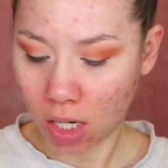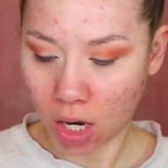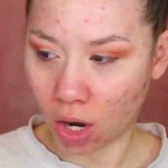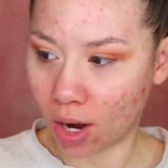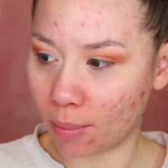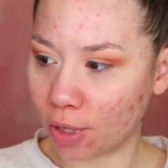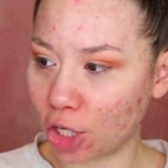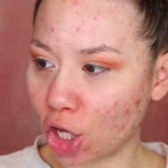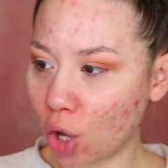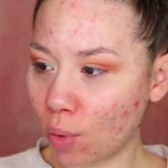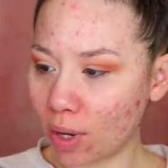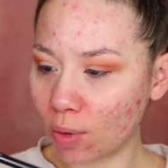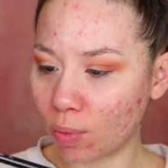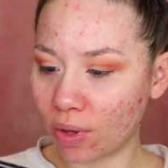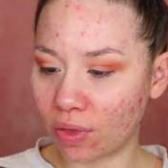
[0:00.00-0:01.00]
Alright, I'm going to
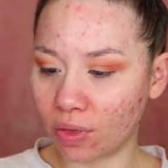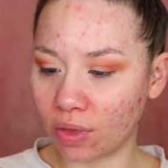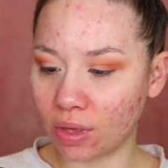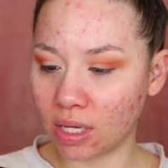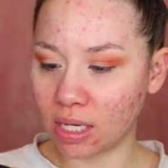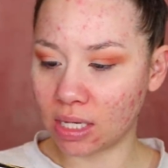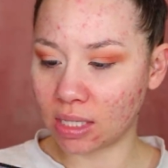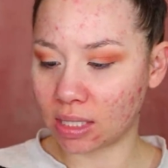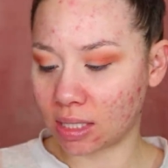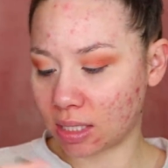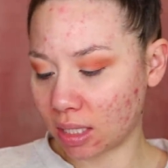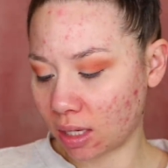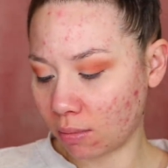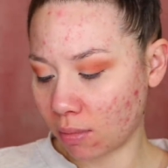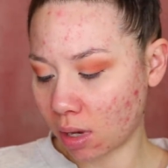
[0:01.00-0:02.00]
go in with the
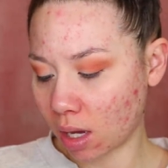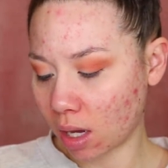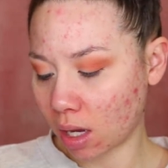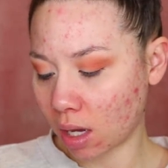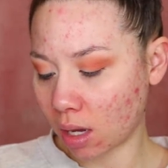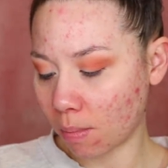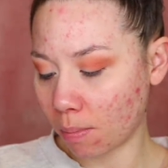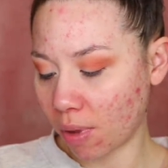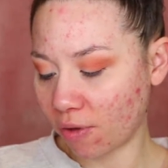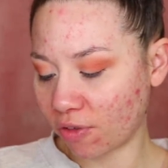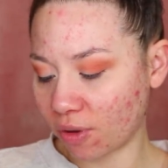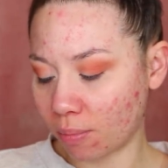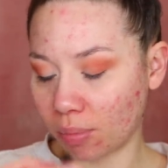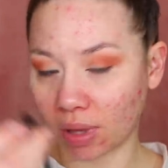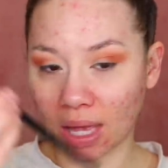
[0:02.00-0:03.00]
Sigma Buff
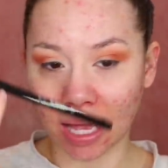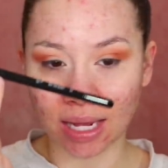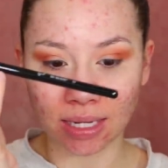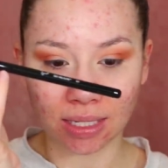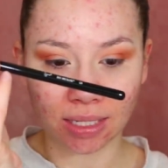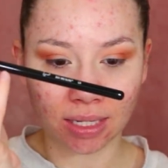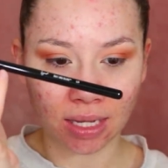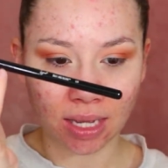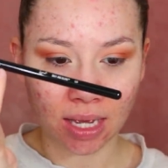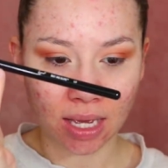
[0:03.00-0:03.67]
and Blend